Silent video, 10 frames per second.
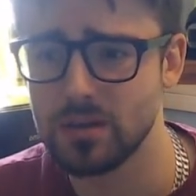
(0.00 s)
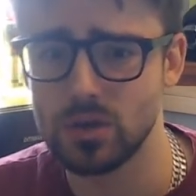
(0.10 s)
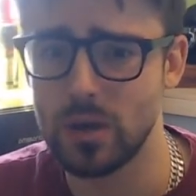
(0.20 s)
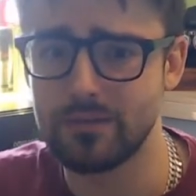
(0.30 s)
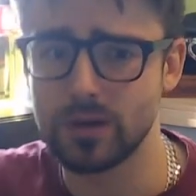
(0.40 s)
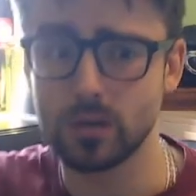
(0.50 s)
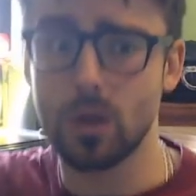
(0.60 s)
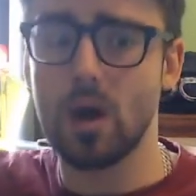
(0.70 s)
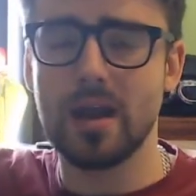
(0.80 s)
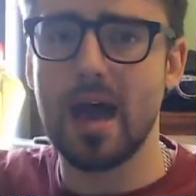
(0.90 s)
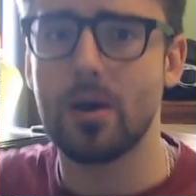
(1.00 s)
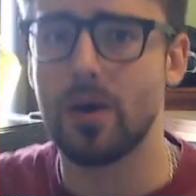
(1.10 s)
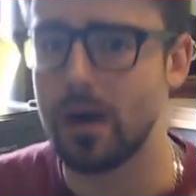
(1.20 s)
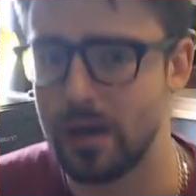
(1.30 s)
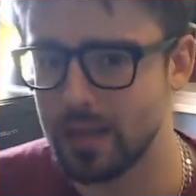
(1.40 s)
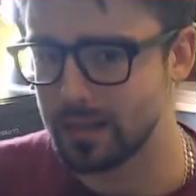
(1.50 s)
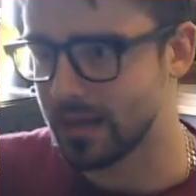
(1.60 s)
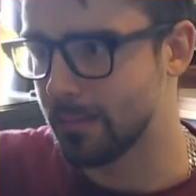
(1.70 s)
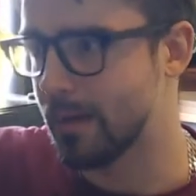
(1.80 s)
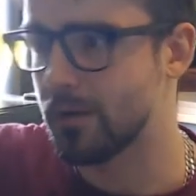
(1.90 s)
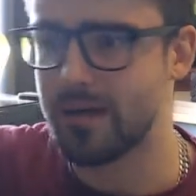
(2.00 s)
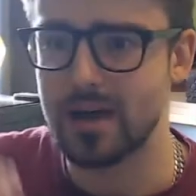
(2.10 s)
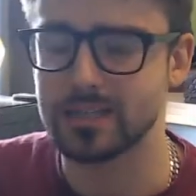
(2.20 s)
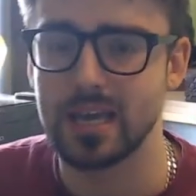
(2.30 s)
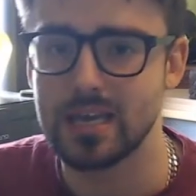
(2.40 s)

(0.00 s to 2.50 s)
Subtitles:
you have an allotted out like amount of hours,